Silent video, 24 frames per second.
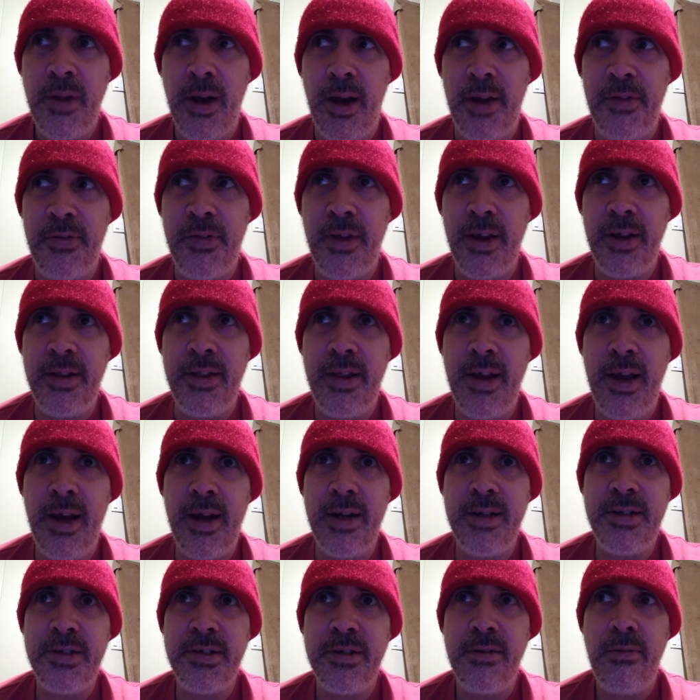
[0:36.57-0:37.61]
I think
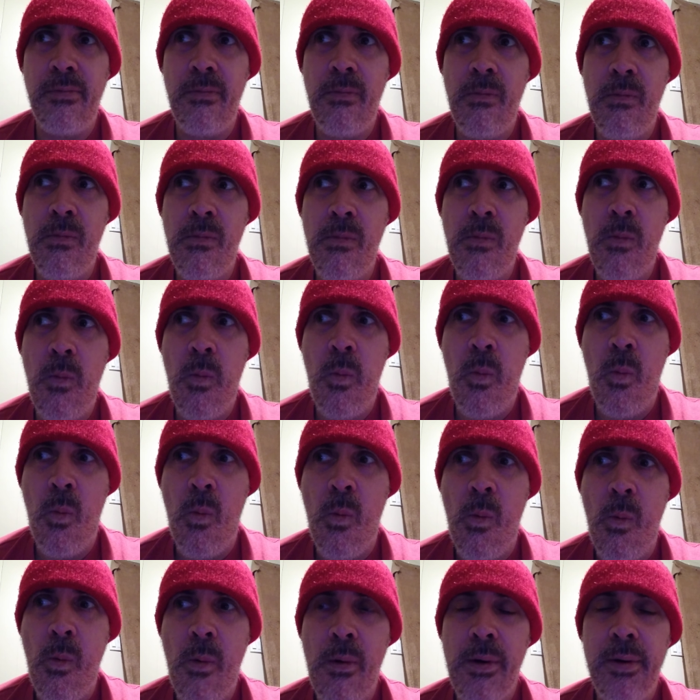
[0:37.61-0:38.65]
that
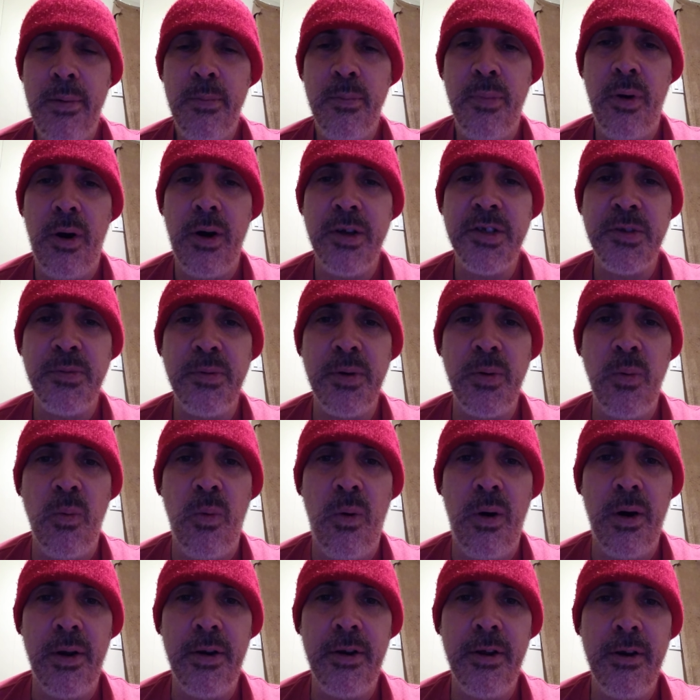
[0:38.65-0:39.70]
possibly
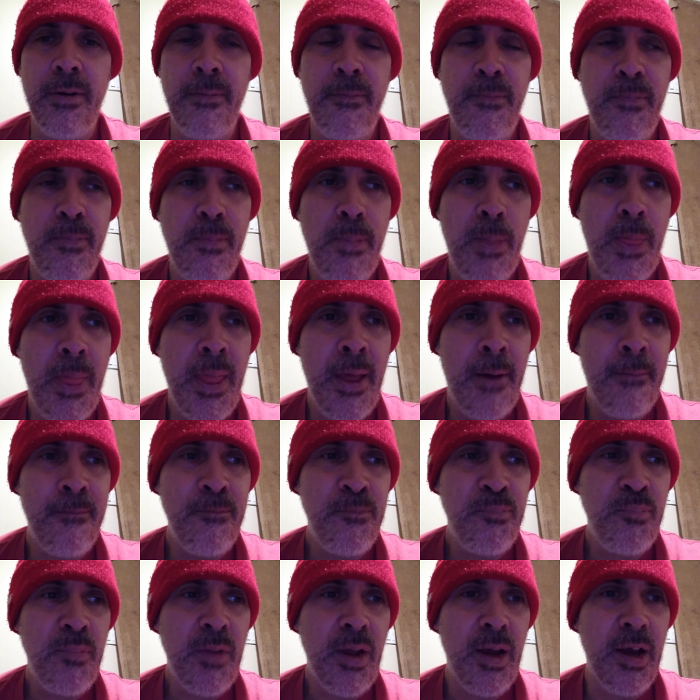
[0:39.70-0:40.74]
Wanda
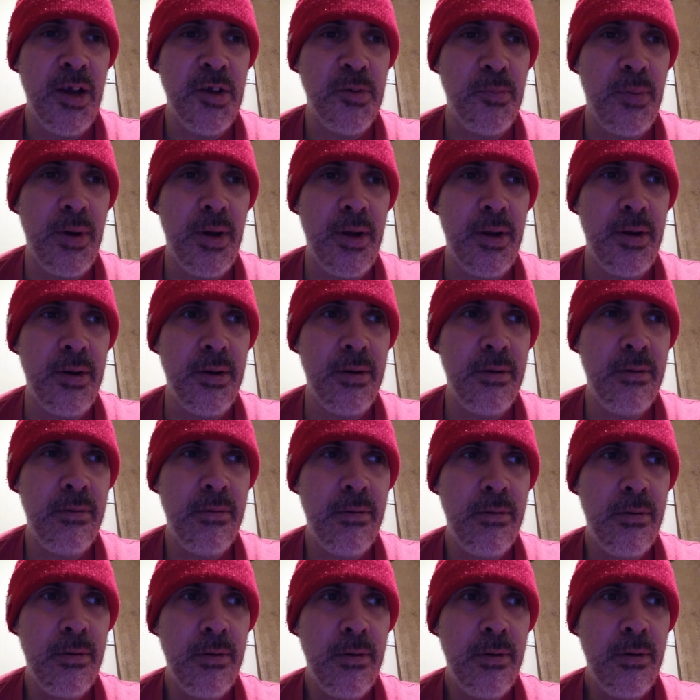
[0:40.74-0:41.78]
has been
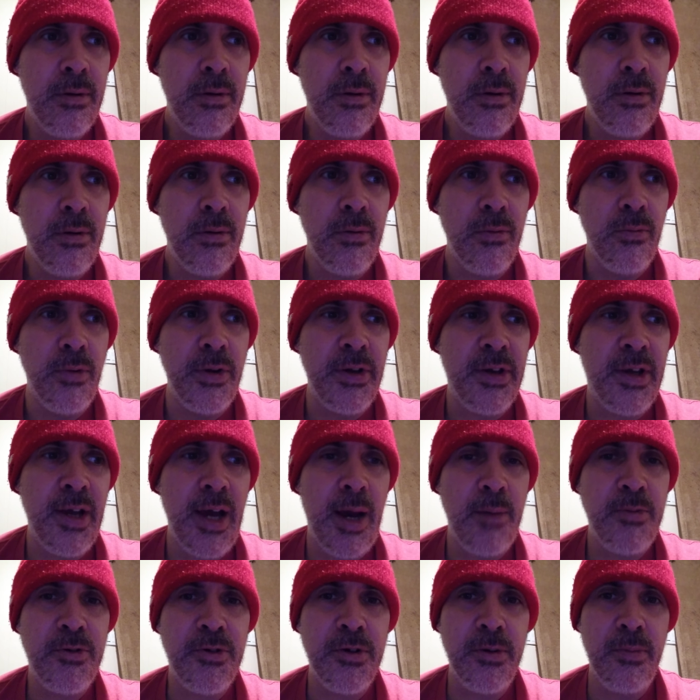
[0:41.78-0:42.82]

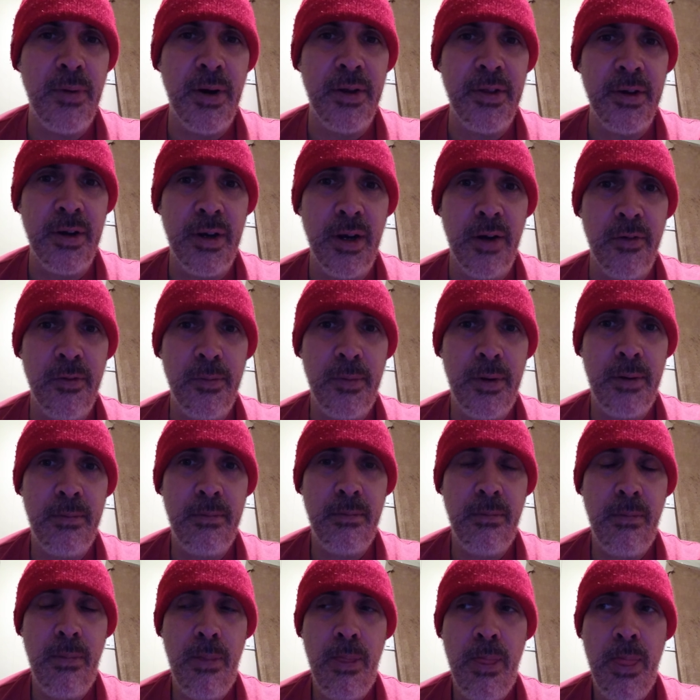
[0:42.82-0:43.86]
recaptured by the government,
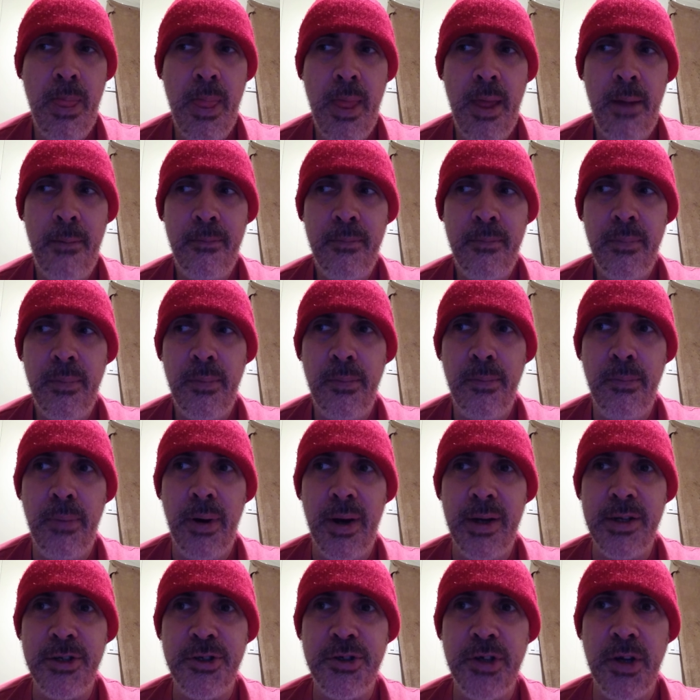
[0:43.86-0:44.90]

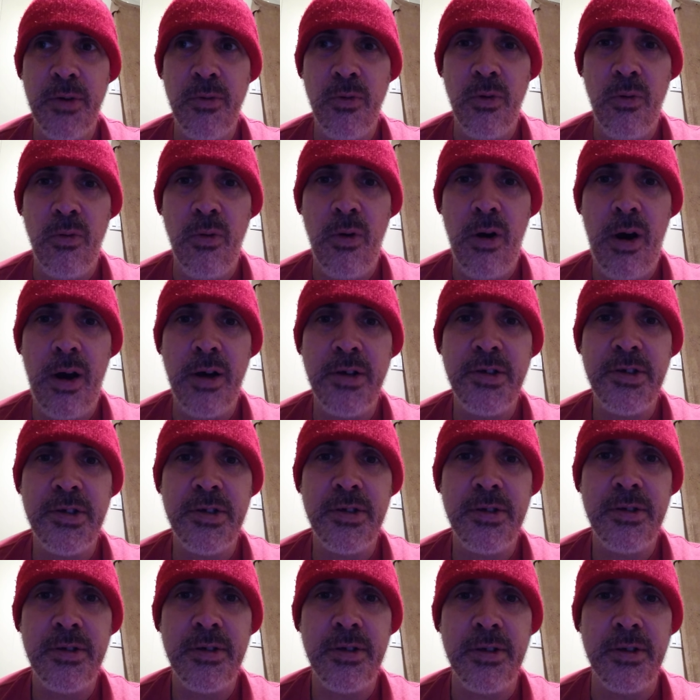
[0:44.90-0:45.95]
by General
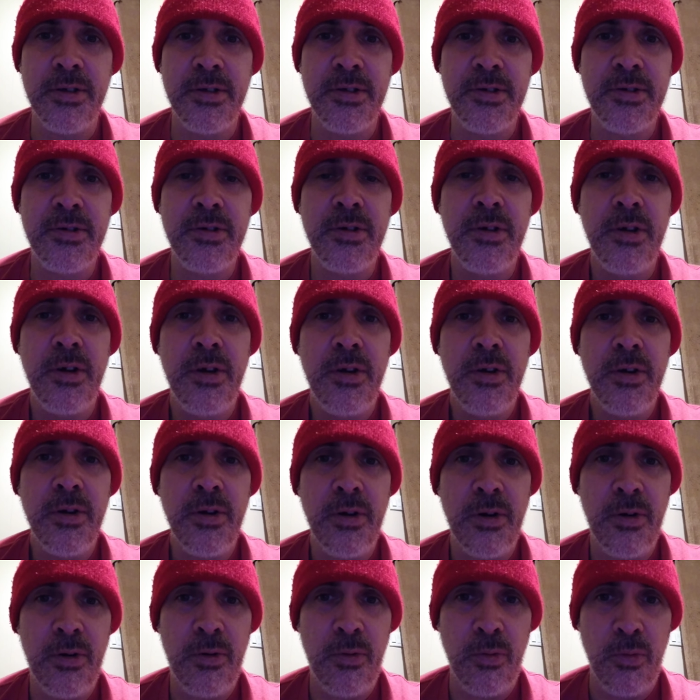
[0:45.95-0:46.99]
Ross's
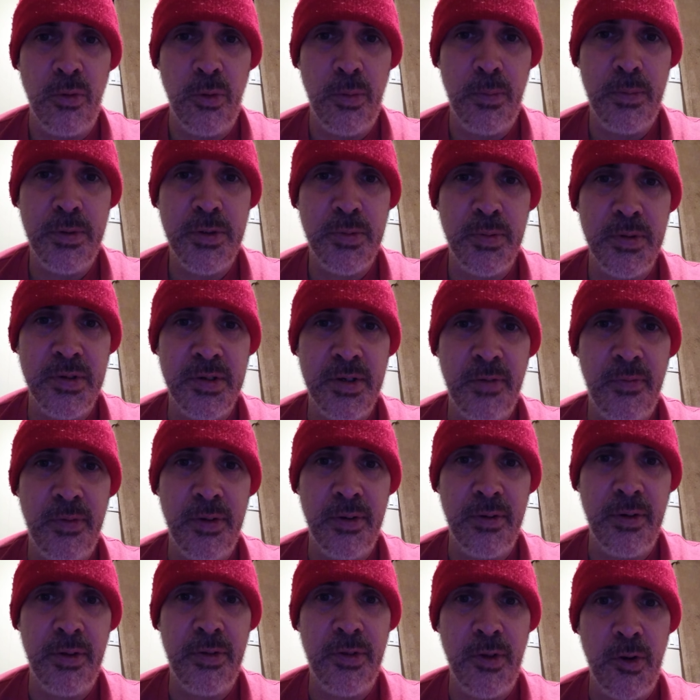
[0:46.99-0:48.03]
group,
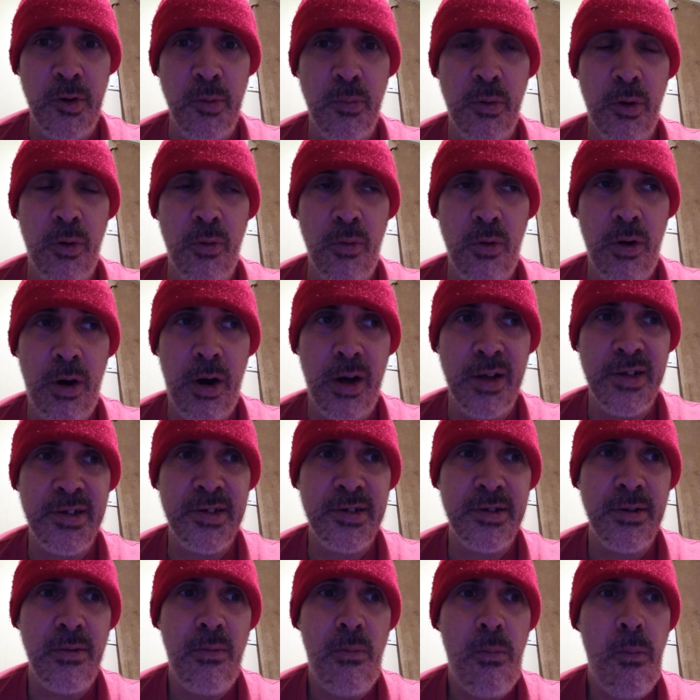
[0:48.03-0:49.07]
specifically Thunderbolt
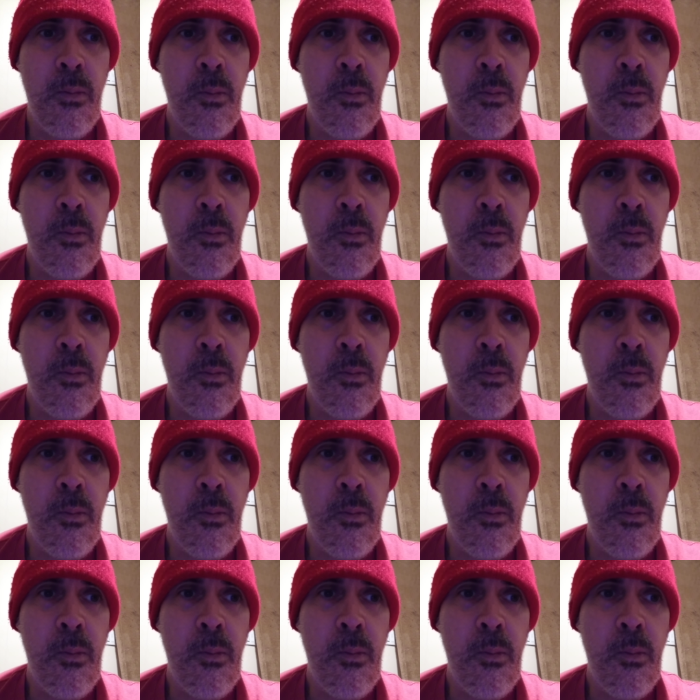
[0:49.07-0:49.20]
Ross,